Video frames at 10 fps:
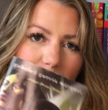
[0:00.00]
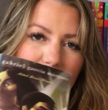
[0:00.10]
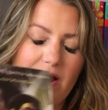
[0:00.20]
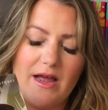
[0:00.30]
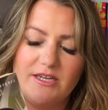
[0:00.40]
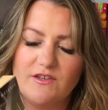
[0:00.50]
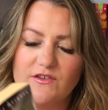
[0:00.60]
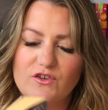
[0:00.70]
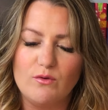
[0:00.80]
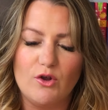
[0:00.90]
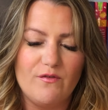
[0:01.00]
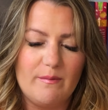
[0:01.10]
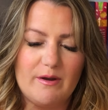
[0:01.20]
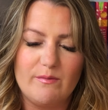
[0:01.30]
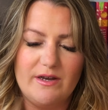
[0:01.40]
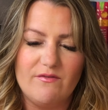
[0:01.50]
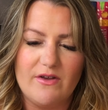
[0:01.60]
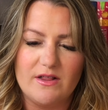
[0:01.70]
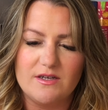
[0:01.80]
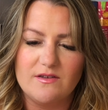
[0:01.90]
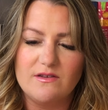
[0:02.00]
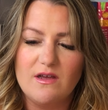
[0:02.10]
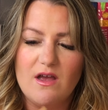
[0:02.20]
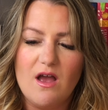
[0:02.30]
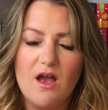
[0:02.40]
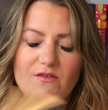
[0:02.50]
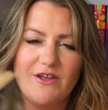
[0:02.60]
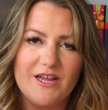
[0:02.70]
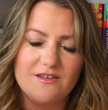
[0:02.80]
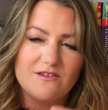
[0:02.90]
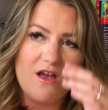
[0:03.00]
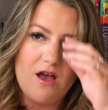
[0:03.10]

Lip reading: but I just don't know if I'm going to read novellas of his.